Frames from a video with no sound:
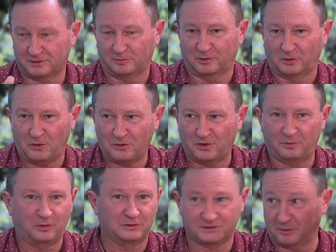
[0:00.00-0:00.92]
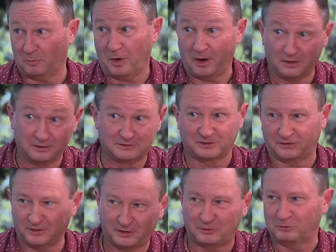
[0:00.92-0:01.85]
a little bit longer, because our minds are
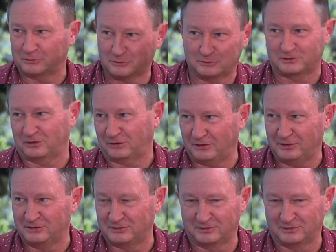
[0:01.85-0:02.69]
thinking all sorts of things, you